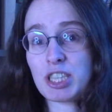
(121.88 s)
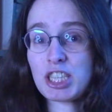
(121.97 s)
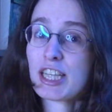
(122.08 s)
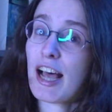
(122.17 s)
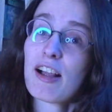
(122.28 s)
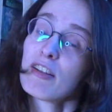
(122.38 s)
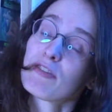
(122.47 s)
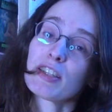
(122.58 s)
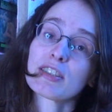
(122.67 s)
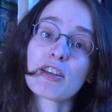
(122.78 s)

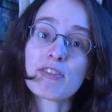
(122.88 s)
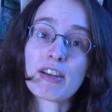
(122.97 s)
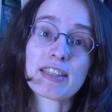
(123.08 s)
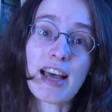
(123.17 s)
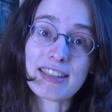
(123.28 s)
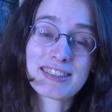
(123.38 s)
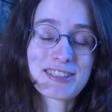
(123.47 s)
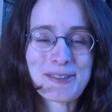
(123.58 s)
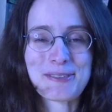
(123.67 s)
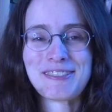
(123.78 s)
shelf and stuff like that
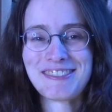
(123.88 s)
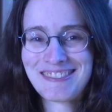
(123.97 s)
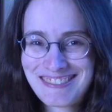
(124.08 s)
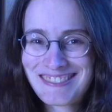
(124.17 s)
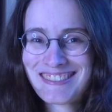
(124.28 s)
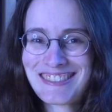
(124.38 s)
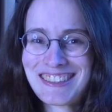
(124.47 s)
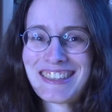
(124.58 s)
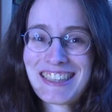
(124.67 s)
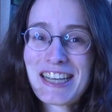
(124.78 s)
so
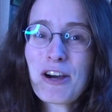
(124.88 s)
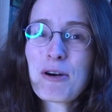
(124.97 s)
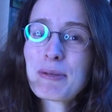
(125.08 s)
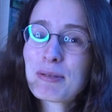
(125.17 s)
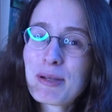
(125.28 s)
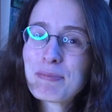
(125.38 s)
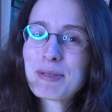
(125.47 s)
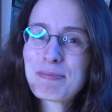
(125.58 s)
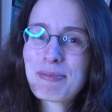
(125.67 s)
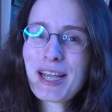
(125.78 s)
hope it will
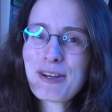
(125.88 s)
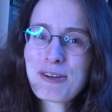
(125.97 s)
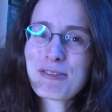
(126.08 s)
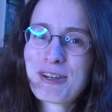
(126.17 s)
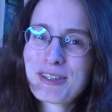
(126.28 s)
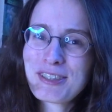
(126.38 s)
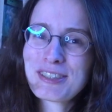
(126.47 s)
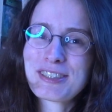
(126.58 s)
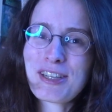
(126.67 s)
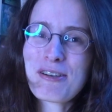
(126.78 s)
be better for the
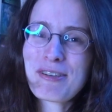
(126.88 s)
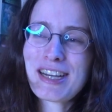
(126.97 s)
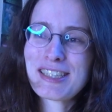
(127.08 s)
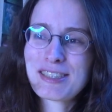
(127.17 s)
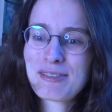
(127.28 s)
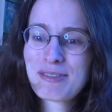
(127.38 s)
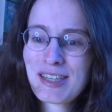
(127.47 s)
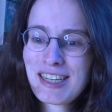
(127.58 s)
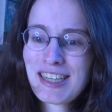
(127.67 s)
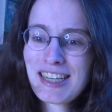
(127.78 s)
storage
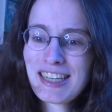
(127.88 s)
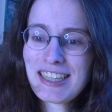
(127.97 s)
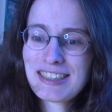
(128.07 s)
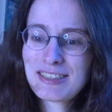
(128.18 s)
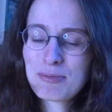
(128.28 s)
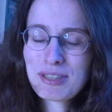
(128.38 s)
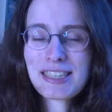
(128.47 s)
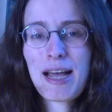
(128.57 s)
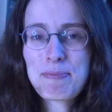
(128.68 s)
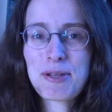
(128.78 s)
it's what
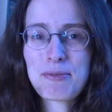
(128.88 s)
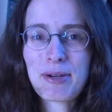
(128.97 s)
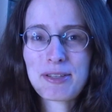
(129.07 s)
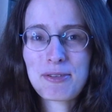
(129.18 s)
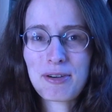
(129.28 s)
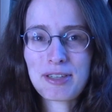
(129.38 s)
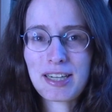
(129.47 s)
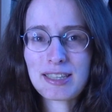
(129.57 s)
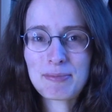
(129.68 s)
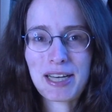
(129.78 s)
happens when you're a
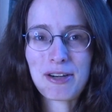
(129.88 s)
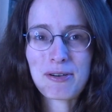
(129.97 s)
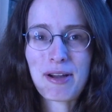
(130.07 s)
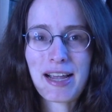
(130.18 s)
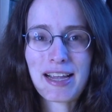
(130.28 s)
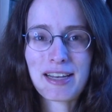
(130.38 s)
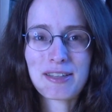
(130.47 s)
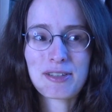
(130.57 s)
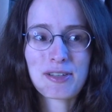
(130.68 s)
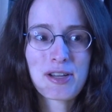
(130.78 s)
cosplayer
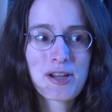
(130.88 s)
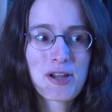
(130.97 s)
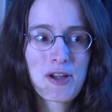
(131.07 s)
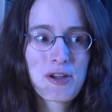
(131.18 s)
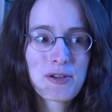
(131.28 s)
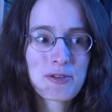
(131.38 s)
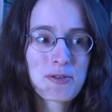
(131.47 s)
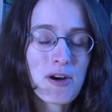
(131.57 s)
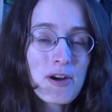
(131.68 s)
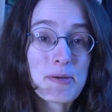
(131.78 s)
and
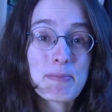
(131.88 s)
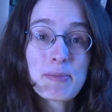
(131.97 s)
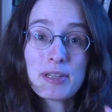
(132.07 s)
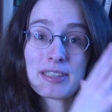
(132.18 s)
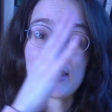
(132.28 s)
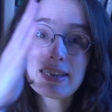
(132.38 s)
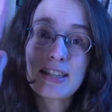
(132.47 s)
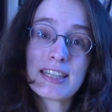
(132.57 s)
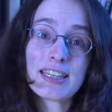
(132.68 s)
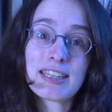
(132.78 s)
you are a
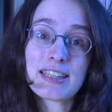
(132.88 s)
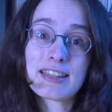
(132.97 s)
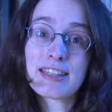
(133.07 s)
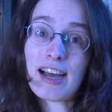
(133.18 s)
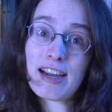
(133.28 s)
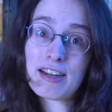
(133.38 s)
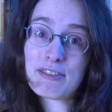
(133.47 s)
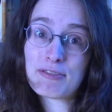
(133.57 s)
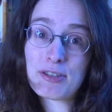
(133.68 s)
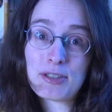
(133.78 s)

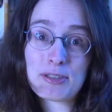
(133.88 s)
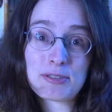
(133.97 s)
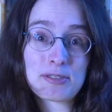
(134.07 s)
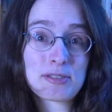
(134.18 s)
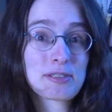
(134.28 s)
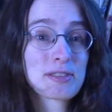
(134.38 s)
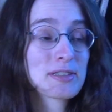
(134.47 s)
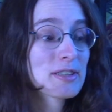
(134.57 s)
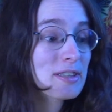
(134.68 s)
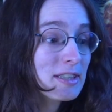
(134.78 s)
multi-diverse